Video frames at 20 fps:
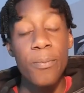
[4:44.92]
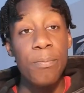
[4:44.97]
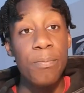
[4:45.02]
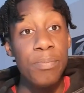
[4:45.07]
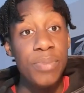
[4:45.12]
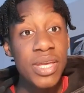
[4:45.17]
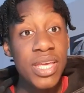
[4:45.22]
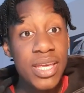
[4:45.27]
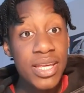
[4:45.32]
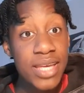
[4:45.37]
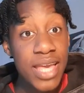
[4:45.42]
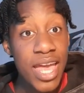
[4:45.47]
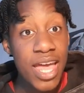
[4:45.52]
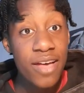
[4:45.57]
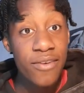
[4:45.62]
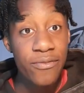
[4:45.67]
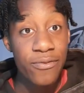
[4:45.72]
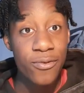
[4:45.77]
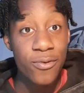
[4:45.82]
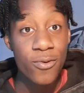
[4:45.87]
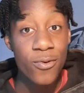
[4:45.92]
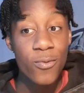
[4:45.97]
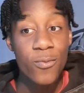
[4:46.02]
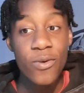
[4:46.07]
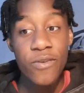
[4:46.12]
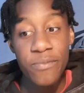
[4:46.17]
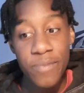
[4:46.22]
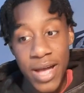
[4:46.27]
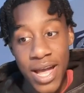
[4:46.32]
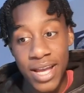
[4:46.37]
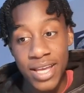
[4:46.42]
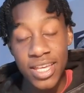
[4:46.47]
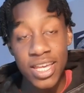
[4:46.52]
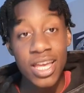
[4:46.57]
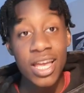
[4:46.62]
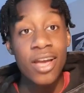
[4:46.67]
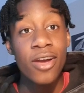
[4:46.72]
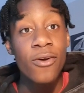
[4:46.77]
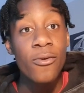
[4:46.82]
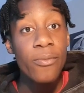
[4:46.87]
Be careful with
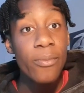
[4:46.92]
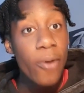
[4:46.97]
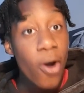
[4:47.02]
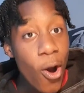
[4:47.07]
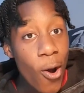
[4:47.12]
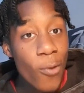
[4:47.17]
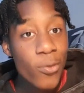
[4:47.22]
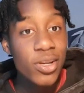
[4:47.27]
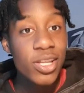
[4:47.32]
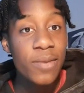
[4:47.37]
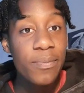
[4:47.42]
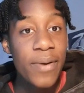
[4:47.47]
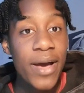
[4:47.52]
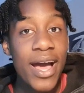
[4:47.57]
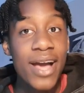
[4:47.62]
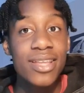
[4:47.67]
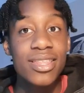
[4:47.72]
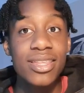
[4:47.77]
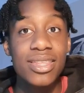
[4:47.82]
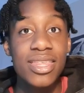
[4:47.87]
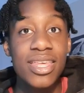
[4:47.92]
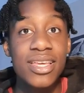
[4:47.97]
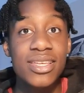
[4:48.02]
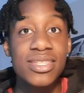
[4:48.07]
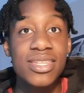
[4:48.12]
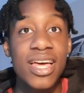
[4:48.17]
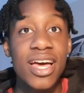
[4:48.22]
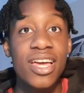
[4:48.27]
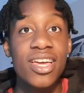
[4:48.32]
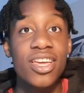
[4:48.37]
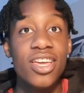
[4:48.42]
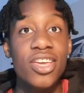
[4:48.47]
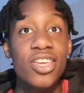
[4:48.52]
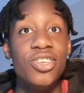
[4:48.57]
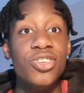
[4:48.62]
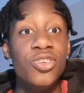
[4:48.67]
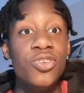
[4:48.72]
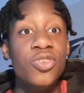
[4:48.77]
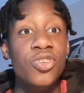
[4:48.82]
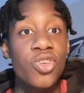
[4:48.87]
packing. Only pack the things that
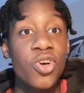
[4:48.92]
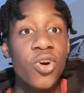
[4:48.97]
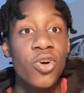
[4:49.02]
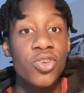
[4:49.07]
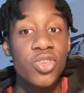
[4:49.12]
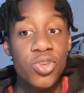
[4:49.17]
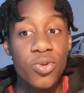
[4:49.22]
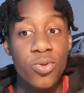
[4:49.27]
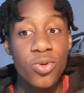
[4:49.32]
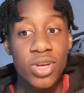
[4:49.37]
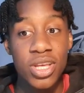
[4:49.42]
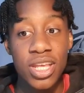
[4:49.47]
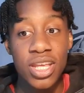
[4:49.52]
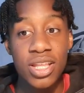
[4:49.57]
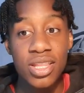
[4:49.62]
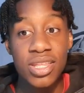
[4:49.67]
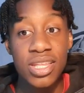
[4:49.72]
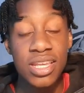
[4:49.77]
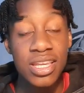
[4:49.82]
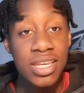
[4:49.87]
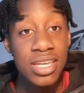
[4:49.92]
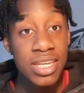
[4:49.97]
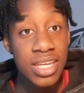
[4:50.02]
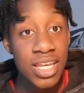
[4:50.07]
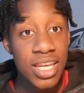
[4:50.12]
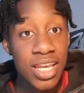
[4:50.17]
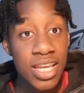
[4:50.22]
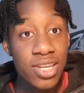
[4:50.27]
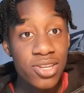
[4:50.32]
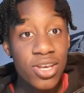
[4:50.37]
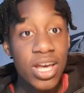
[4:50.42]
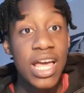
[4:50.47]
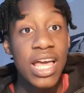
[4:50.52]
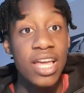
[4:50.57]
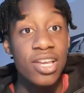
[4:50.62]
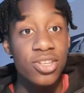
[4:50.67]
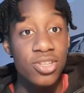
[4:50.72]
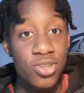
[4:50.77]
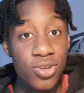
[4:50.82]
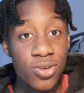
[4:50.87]
you know you will even need
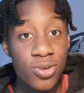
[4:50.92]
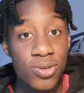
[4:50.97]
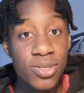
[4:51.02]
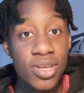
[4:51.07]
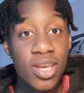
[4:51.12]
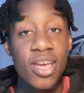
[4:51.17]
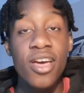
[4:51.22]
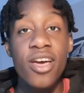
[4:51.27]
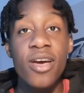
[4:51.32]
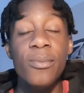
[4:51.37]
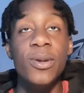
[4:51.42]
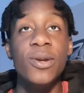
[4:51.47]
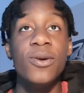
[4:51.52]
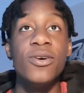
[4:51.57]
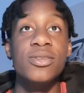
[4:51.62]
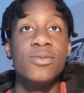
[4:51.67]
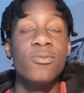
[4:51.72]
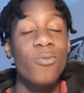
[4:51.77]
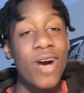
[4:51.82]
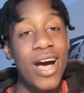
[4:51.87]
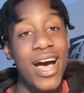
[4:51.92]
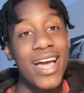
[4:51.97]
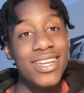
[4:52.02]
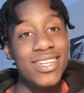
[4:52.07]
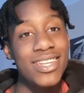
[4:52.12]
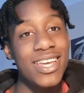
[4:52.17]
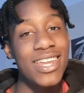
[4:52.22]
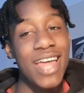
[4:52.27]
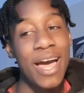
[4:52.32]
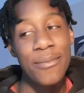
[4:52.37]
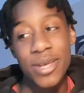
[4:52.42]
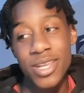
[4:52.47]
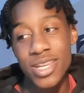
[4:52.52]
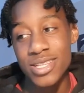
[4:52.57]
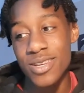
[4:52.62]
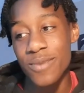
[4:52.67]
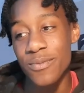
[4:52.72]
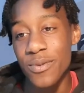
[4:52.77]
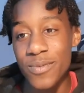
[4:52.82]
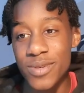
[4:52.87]
and use because what I did, I made a
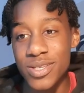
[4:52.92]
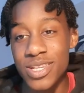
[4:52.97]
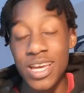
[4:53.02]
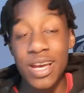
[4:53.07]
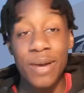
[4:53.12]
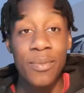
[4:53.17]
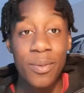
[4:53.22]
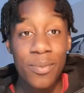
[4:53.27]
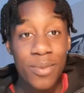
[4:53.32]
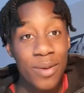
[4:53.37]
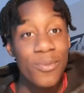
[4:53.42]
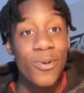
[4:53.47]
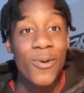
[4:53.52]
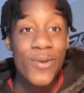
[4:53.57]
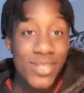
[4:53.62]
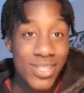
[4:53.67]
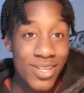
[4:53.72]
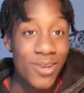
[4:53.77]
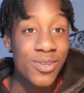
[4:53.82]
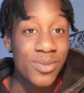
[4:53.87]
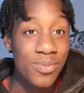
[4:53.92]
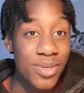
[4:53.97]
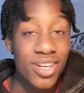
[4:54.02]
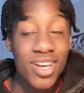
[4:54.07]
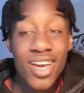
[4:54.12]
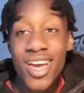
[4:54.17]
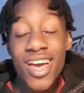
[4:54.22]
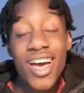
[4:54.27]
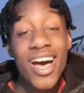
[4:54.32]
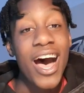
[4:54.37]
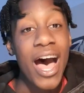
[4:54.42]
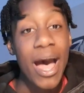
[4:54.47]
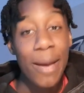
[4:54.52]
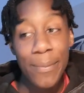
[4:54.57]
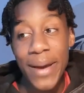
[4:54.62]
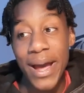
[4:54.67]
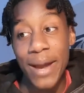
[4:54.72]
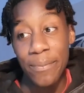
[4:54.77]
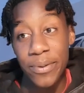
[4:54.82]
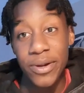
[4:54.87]
simple mistake, and my mom always tells me I
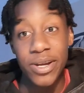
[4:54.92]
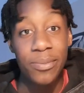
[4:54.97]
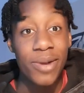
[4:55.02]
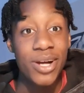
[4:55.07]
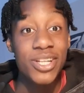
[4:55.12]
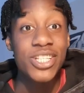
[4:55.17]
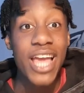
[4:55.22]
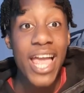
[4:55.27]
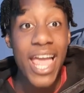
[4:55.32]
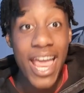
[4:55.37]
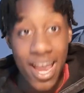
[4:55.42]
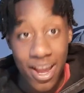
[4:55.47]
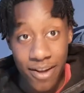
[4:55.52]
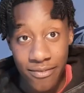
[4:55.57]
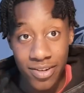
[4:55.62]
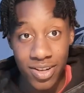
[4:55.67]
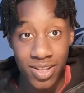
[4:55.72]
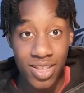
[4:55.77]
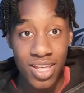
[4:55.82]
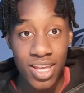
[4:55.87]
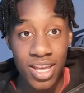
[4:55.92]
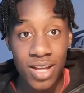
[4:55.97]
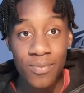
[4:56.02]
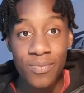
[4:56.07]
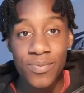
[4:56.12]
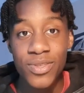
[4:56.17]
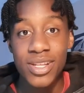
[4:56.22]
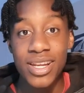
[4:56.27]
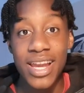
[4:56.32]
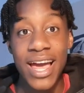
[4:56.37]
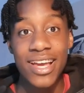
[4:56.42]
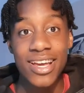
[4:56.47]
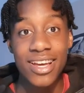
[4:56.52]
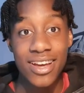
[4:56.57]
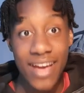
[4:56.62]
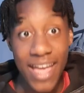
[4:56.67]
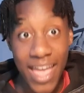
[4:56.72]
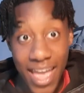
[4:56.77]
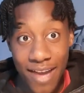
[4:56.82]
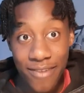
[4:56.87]
packed pretty much everything, like
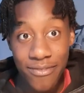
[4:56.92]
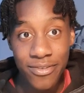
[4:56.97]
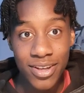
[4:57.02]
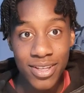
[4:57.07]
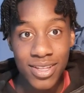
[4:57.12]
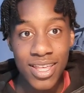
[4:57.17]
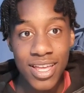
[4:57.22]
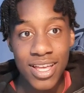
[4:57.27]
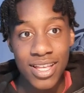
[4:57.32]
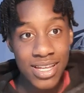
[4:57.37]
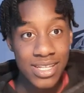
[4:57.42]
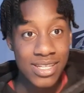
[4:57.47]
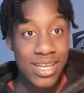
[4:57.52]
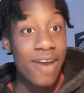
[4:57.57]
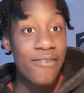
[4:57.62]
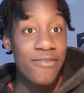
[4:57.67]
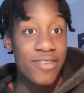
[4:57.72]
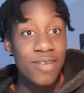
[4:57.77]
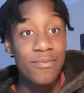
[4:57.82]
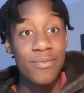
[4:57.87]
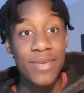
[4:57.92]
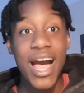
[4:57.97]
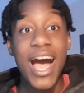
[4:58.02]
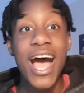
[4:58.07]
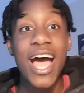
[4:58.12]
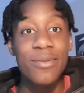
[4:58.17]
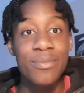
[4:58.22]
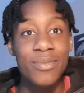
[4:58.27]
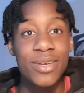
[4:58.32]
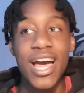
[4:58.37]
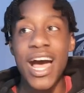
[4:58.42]
everything. So everything behind me.